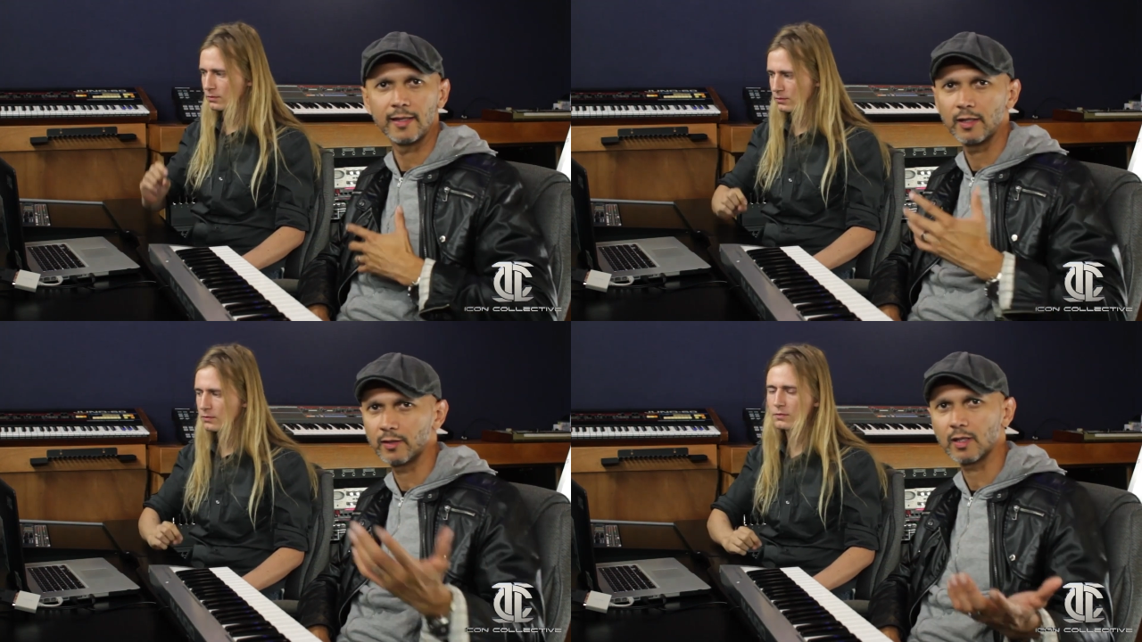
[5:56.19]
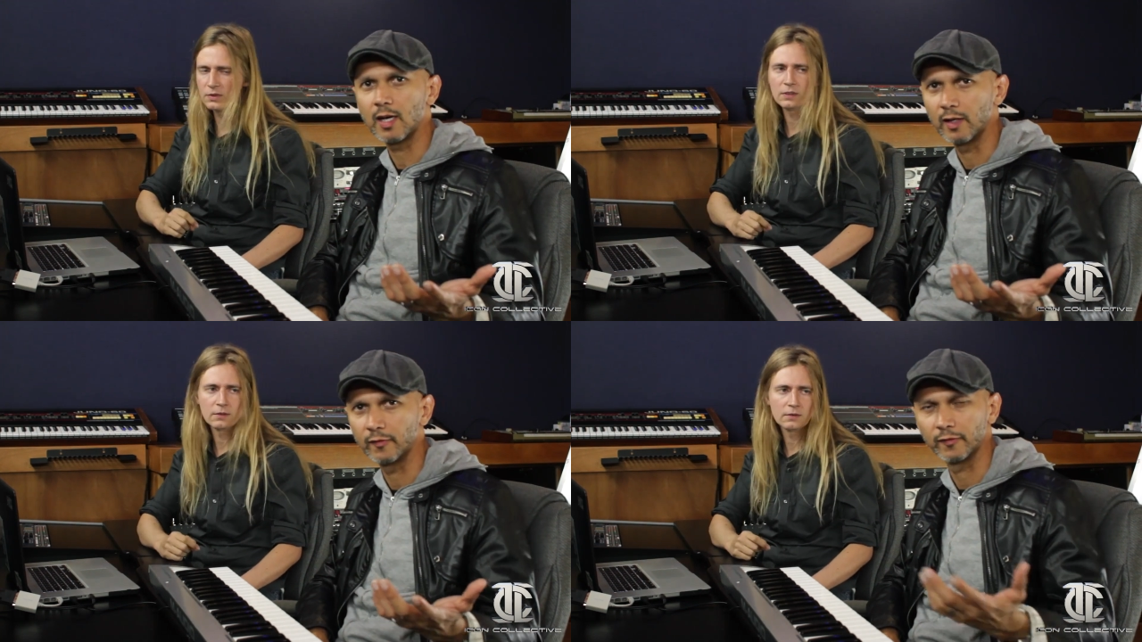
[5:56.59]
Speaker 1: any other
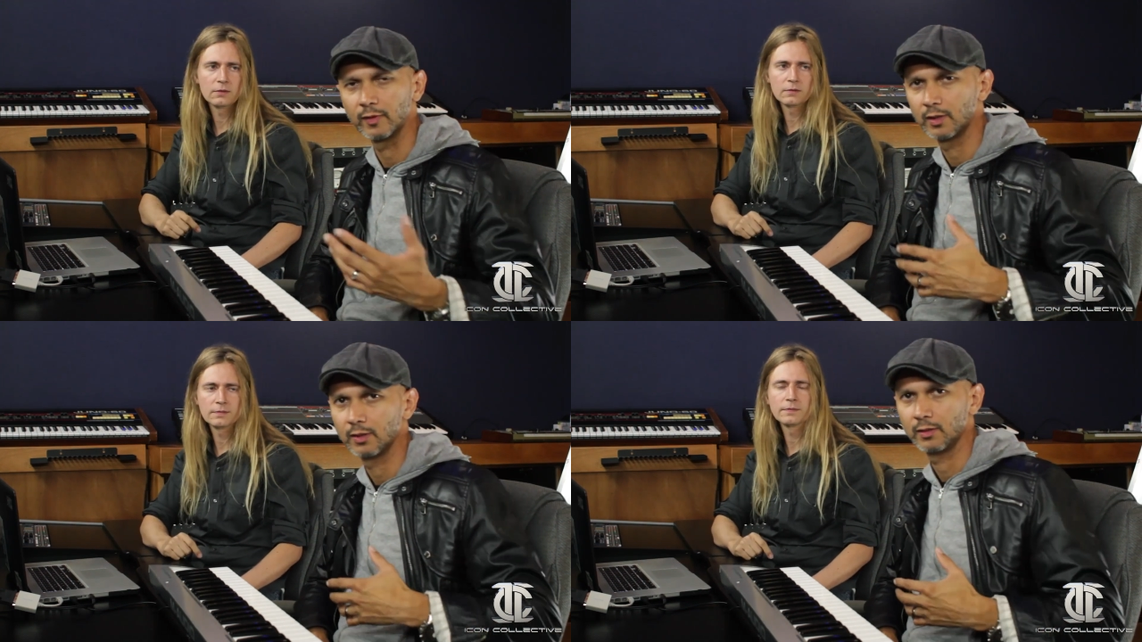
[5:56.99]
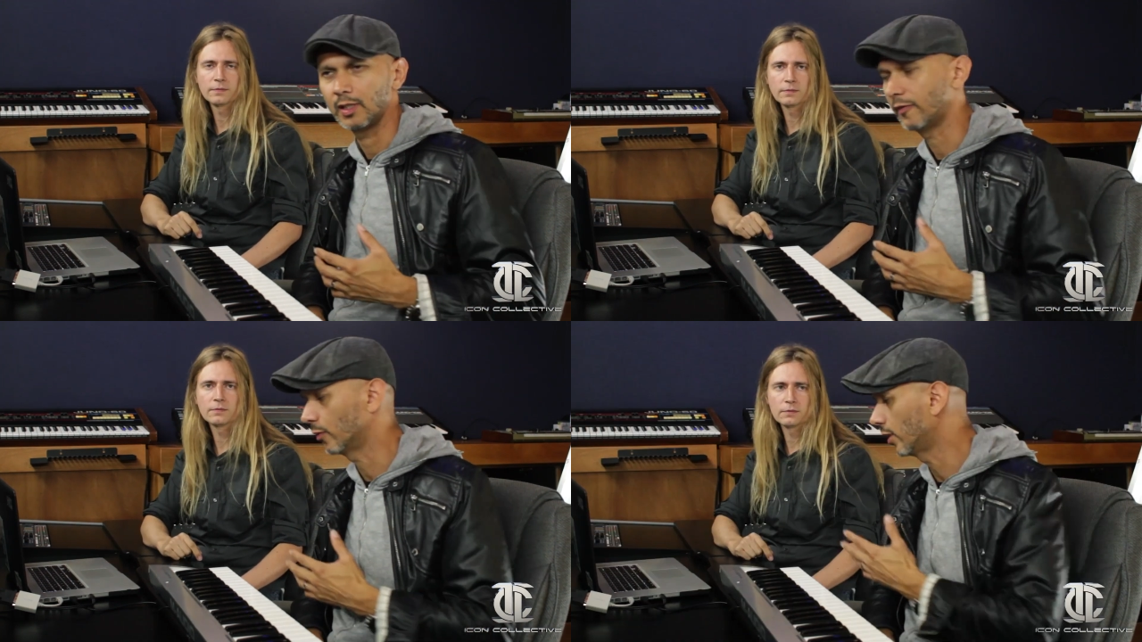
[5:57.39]
kind of,
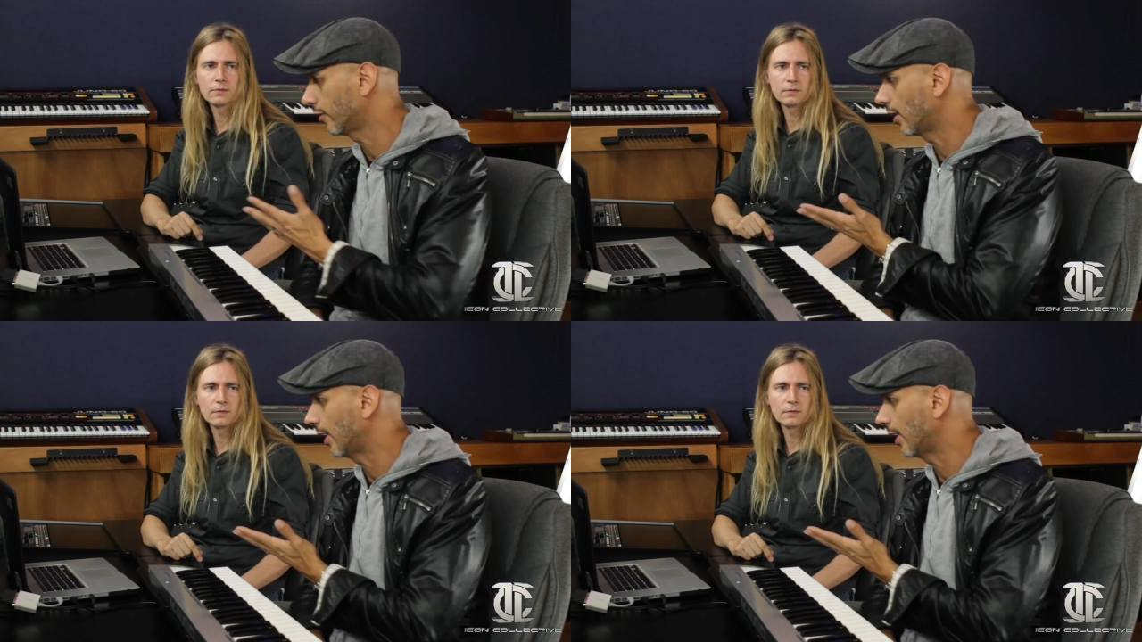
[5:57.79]
even one of the